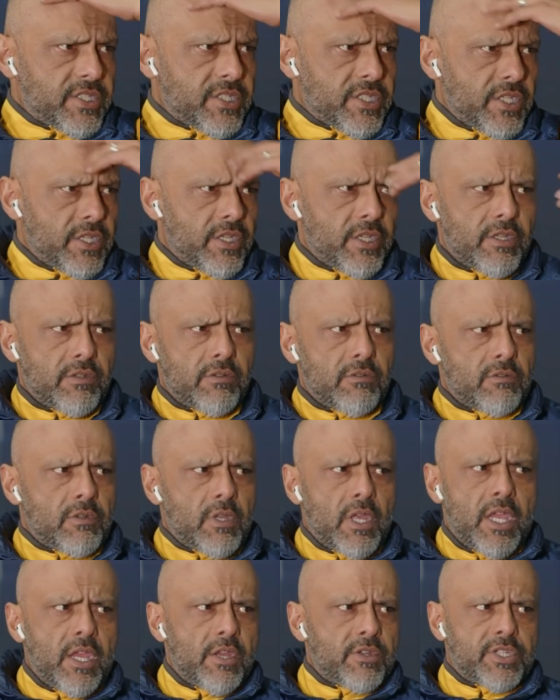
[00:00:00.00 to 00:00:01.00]
to
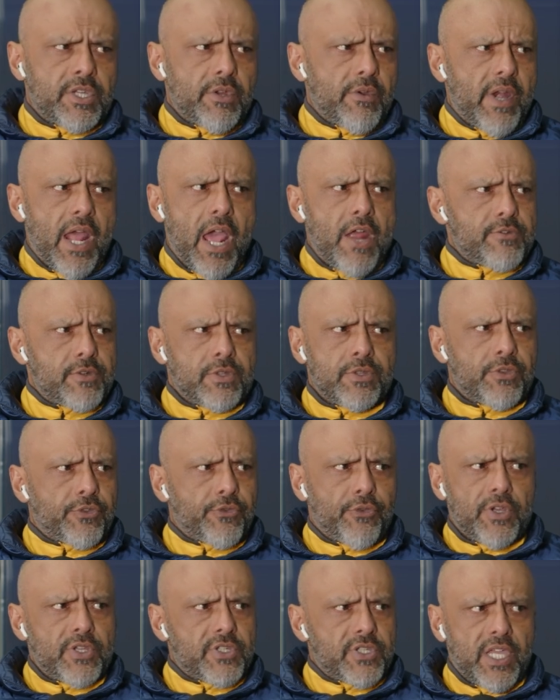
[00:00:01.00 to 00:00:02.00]
0 and 100 in
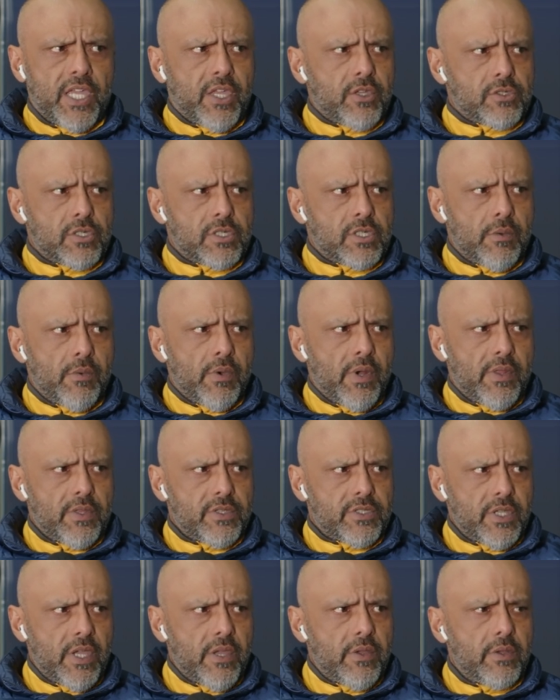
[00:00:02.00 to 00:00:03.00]
3 seconds or something or other.
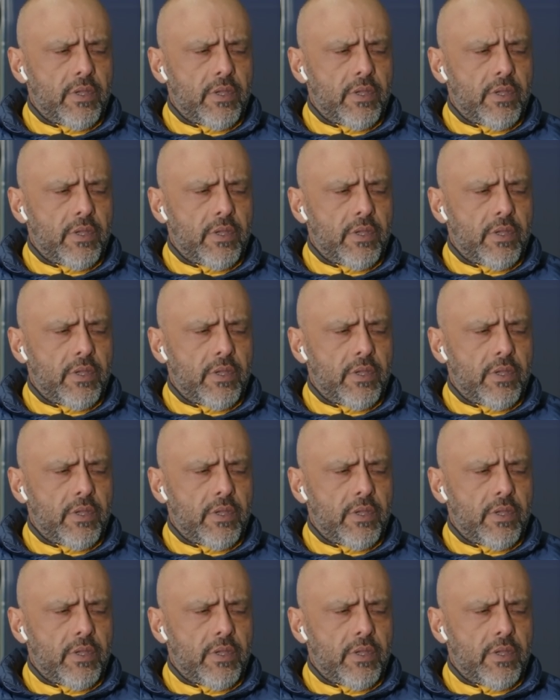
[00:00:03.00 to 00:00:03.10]
So,